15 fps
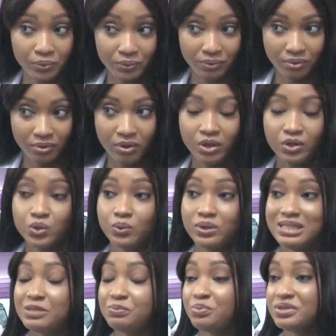bone.
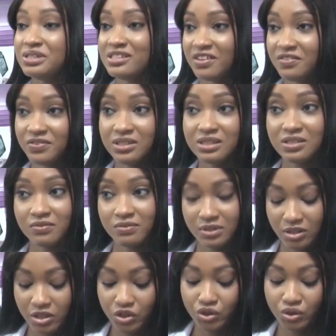So it's preservative
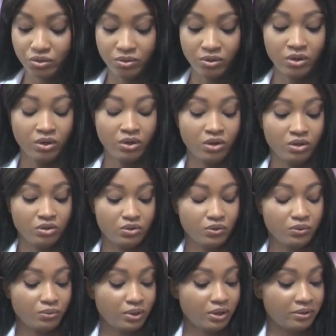in nature.
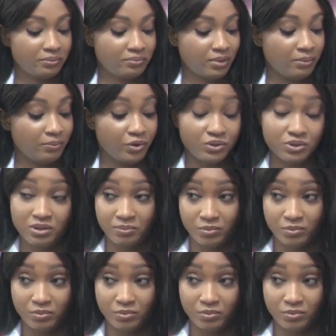So um, I'm going to